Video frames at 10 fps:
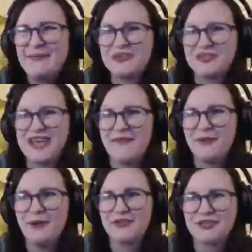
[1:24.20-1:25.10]
Limbo's just there for
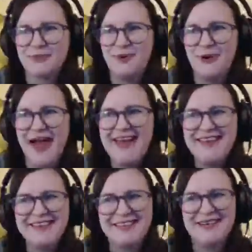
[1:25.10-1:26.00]
emotional support. Hey
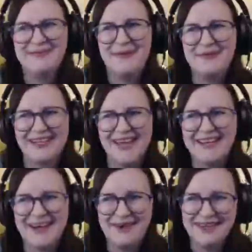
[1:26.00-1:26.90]
YouTube, remember to
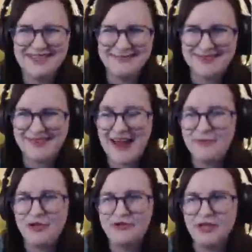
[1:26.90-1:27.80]
like, comment, and subscribe.
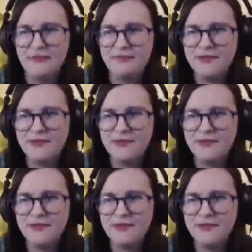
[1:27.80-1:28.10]
You tell him.